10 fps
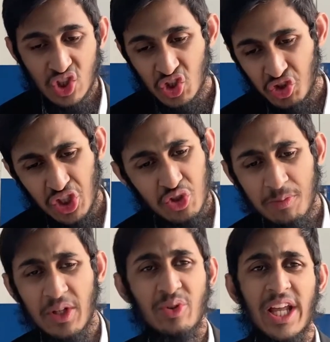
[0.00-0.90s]
You need to
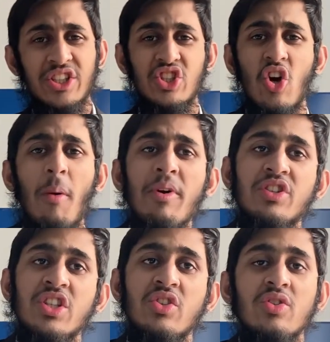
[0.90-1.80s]
be good at
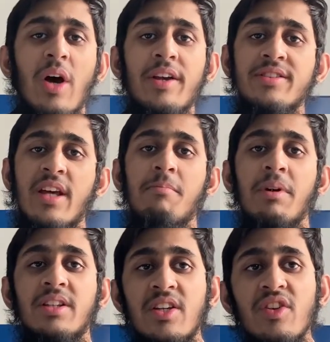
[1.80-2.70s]
geometry, you need to understand
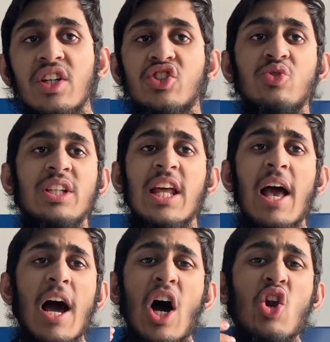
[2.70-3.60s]
materials, you need
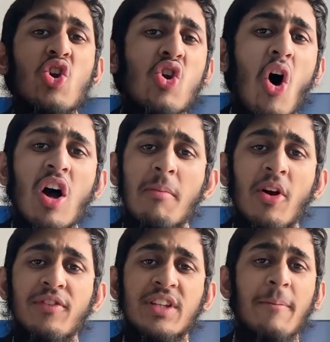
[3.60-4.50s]
a long
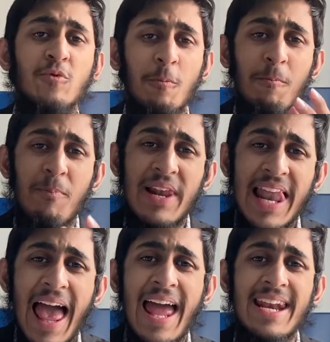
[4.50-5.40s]
amount of time to
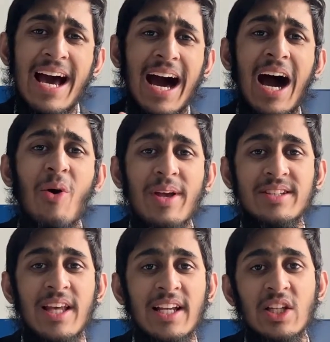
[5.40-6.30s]
plan how
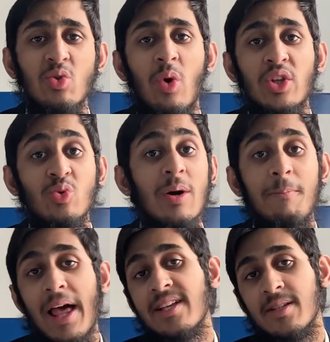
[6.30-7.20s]
exactly you want to
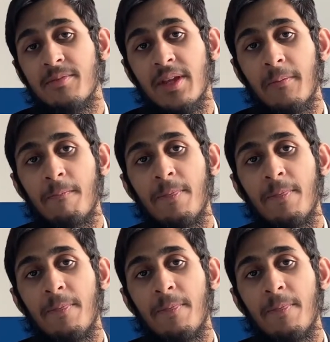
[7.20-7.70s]
apply something.